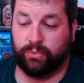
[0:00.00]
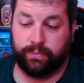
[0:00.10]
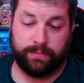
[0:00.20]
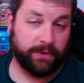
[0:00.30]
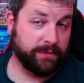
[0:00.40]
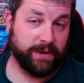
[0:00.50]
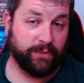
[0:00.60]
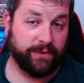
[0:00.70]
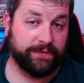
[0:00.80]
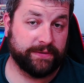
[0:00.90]
Pokemon
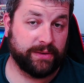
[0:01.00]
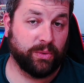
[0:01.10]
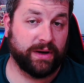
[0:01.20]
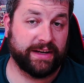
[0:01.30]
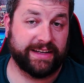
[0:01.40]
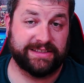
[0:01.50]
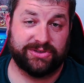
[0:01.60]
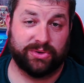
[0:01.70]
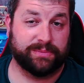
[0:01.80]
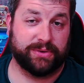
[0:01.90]
151 is
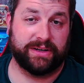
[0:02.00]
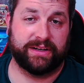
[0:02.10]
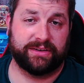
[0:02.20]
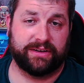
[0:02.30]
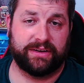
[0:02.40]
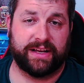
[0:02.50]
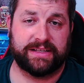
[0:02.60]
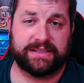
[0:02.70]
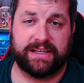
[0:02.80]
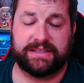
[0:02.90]
short printed here in the
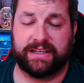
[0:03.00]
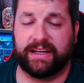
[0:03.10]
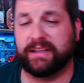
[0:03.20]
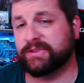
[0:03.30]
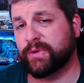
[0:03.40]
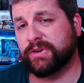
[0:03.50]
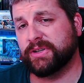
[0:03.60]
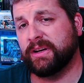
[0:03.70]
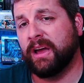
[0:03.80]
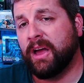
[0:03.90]
United States in the English
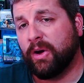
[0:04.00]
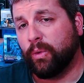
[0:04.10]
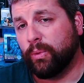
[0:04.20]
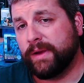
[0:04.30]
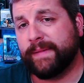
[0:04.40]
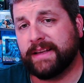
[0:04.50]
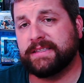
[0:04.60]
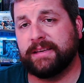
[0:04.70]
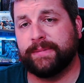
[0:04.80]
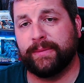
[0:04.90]
version, we may
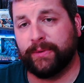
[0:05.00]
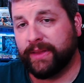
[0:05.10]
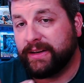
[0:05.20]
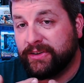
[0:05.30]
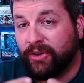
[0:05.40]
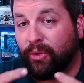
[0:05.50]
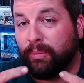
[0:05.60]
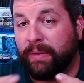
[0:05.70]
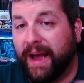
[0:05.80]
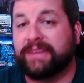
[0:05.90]
see people then go
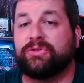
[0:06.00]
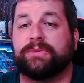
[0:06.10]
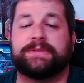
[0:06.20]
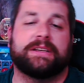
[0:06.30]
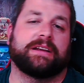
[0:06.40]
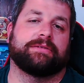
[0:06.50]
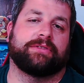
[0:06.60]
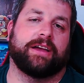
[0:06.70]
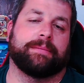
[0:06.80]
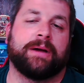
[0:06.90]
back to Obsidian
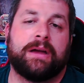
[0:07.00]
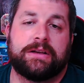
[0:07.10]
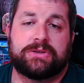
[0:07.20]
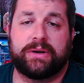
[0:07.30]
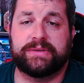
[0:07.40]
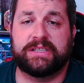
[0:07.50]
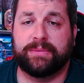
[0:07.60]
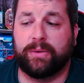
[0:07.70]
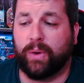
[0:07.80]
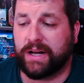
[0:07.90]
Flame. So I would still
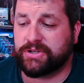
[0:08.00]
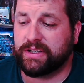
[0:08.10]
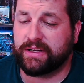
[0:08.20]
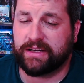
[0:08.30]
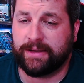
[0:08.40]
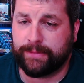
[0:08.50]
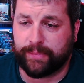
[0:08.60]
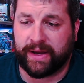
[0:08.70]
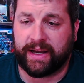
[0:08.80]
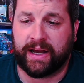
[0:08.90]
be watching it and keeping
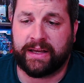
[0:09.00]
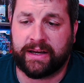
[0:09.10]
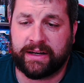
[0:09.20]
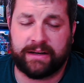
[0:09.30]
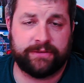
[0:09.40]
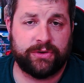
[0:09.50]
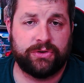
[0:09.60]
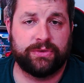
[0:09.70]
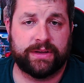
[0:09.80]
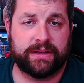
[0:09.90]
my eye on it if you
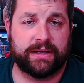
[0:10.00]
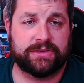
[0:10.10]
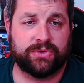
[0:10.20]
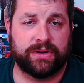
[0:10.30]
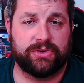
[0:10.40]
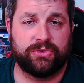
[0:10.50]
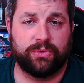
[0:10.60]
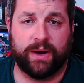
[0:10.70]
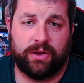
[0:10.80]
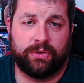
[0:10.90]
do think that it's going to do
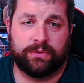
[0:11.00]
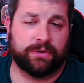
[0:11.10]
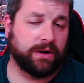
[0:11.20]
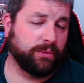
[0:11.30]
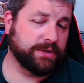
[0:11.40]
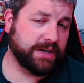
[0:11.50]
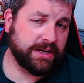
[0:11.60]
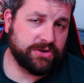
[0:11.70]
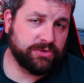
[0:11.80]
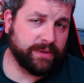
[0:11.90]
well overall, which I
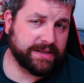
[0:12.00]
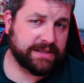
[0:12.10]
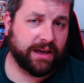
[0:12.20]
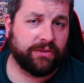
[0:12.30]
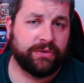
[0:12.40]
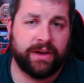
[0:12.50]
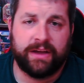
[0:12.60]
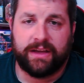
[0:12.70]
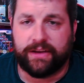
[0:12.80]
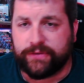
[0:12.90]
do myself.
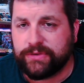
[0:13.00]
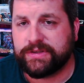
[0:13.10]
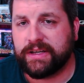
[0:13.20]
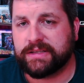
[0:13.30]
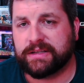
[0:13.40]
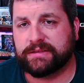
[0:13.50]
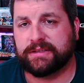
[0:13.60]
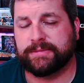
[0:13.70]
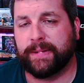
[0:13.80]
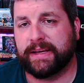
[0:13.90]
If you see it start to
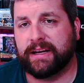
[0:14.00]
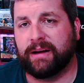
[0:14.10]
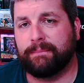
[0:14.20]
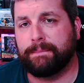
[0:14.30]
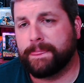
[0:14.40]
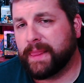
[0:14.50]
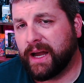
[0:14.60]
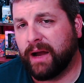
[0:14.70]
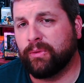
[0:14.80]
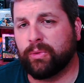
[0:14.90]
spike up,
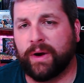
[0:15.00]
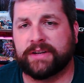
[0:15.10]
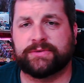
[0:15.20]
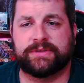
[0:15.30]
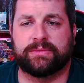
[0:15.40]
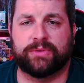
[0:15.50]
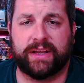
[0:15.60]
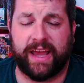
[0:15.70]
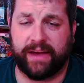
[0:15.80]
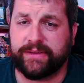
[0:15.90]
I would watch for some
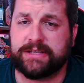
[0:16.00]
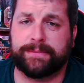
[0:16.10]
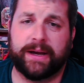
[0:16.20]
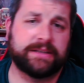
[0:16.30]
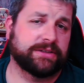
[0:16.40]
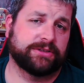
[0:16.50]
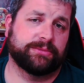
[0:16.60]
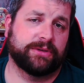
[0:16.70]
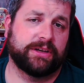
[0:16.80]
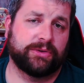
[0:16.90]
really heavy spikes or
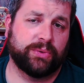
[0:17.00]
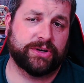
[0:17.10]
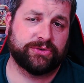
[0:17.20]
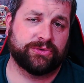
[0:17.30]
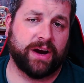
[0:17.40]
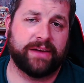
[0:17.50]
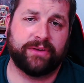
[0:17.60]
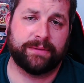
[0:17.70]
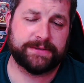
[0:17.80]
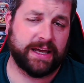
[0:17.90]
some really quick drive
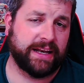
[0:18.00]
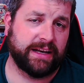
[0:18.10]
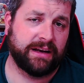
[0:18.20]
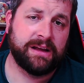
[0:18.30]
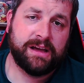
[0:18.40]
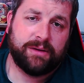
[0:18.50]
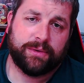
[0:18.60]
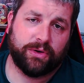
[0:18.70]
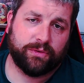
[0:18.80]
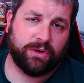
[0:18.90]
ups on it.
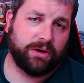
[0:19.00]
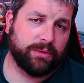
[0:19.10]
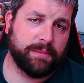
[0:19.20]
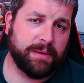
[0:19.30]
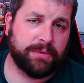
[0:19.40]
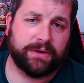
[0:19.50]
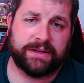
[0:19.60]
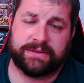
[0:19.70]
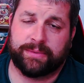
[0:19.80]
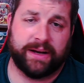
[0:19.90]
But overall, remember,
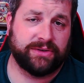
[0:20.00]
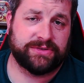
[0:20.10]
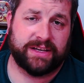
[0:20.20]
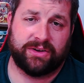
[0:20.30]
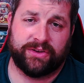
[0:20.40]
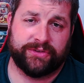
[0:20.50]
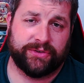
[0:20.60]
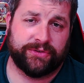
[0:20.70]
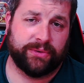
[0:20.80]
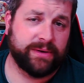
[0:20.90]
it's a brand new set
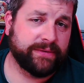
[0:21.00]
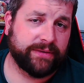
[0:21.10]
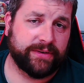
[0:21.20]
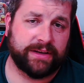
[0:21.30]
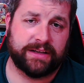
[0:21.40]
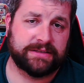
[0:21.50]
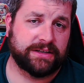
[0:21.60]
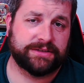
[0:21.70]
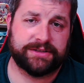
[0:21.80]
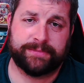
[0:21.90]
also, so even if it does
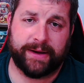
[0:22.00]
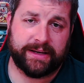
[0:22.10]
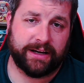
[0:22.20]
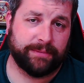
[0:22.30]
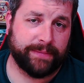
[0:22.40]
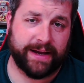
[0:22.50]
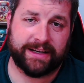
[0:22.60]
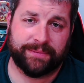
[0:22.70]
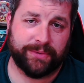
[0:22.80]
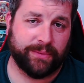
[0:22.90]
start to spike up,
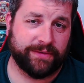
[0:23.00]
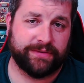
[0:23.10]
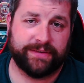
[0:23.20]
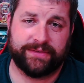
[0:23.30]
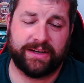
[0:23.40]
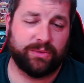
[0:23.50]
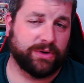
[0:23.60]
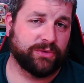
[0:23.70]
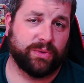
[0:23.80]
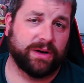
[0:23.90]
back up to 115,
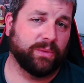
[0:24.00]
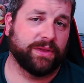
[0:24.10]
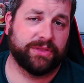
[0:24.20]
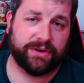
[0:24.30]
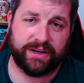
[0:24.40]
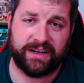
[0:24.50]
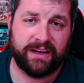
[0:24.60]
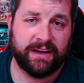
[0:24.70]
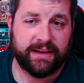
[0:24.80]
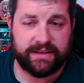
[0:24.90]
120, 130,
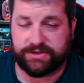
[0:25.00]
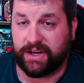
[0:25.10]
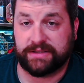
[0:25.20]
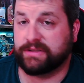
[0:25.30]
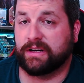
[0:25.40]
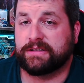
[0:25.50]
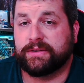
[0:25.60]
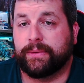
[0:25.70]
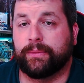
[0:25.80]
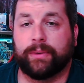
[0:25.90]
the chances are is
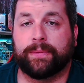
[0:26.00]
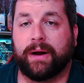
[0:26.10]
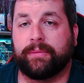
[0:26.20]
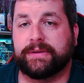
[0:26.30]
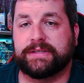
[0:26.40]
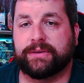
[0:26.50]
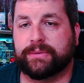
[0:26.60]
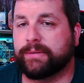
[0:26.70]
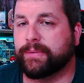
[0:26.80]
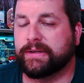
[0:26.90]
that we will probably see a
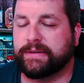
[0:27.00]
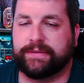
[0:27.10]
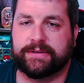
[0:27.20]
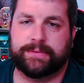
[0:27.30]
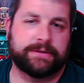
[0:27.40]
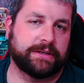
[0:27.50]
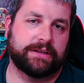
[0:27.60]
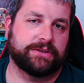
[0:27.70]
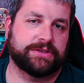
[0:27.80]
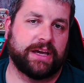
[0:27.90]
reprint of this
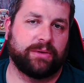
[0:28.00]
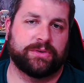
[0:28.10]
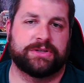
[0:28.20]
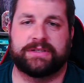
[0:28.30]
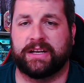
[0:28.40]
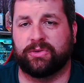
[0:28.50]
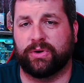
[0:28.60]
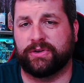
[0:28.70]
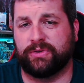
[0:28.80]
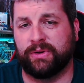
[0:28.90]
particular set, which is then
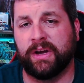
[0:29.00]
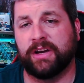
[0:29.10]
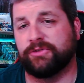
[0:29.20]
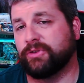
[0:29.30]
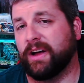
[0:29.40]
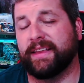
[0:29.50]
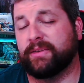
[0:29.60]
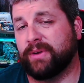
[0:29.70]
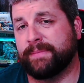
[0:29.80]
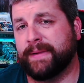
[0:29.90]
going to draw
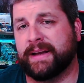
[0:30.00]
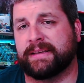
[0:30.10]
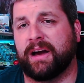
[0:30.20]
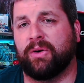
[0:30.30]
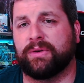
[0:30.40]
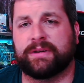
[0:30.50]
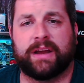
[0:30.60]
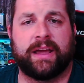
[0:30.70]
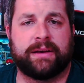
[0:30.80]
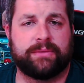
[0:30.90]
that right back
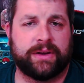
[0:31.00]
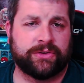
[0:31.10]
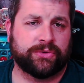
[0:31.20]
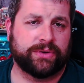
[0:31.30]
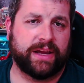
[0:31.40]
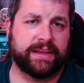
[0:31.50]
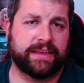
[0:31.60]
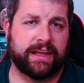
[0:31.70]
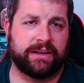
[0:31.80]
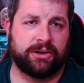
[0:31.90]
down and
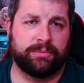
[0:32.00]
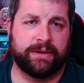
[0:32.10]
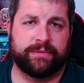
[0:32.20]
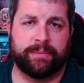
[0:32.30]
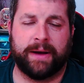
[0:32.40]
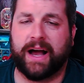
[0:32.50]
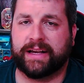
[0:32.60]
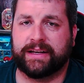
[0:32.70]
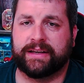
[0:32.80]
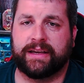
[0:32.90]
create that little bit of a
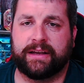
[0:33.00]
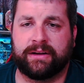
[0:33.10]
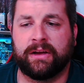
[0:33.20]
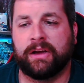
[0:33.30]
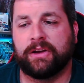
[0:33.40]
pocket again.